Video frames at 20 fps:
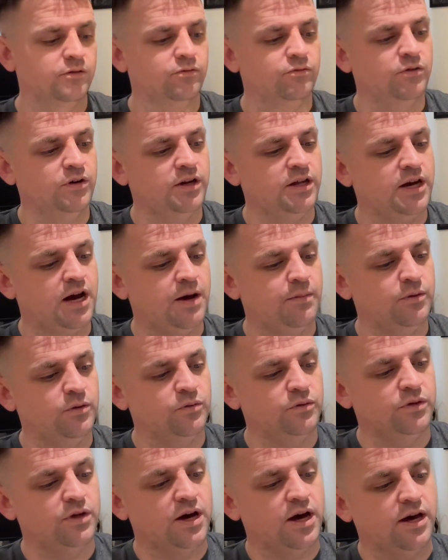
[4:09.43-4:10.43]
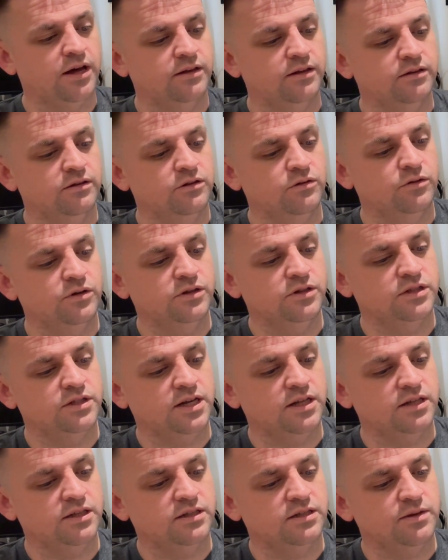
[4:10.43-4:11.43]
Really happy with that. Don't
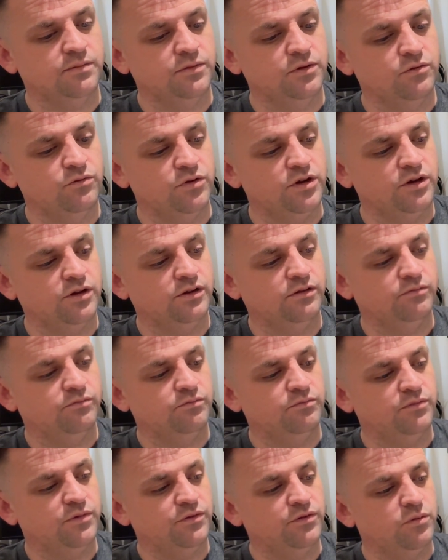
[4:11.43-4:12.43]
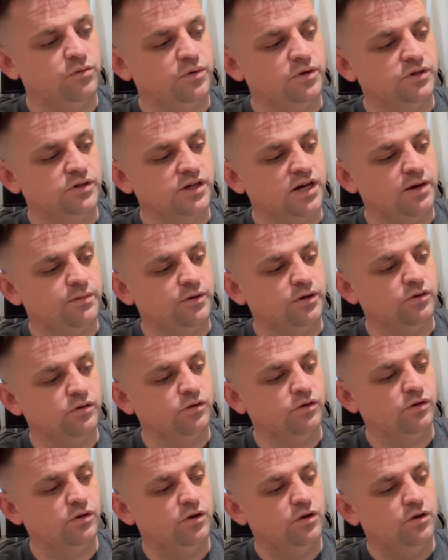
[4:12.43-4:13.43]
understand something real. My favorite one is
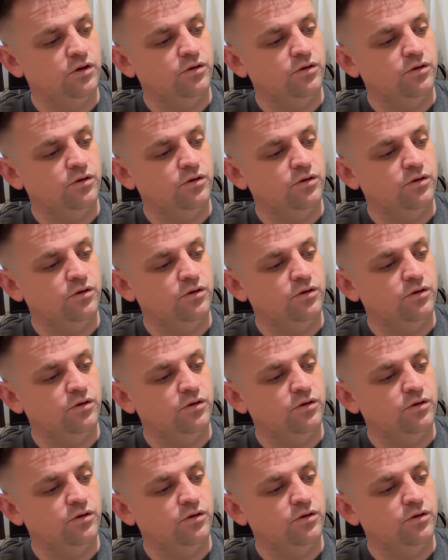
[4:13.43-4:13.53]
Chemical.